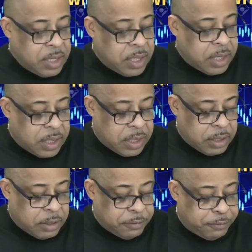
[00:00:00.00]

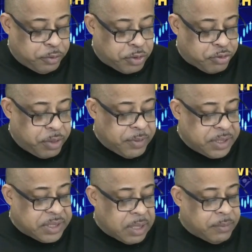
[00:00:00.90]
Uh, for three
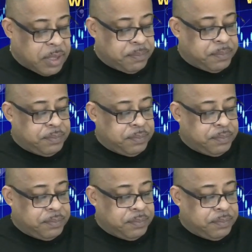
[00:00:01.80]
months, I'm up